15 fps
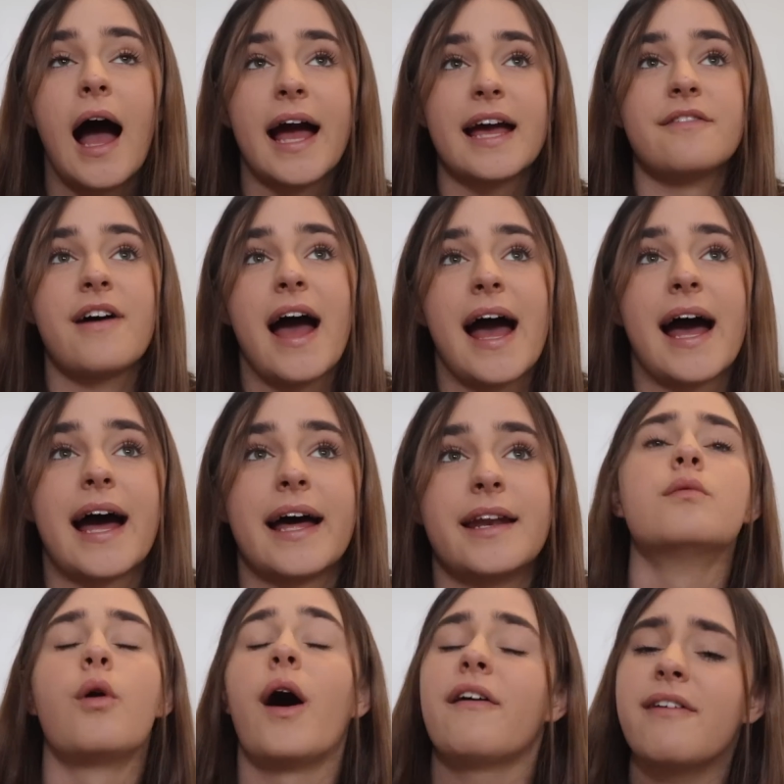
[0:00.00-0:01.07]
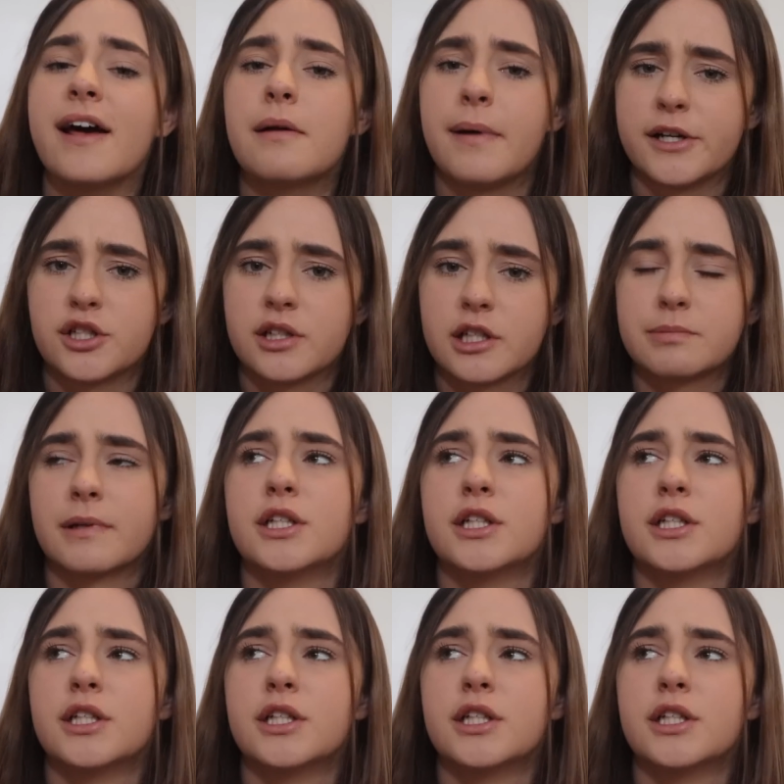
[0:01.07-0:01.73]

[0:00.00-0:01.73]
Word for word: I have had, well, I've had a bunch of theirs.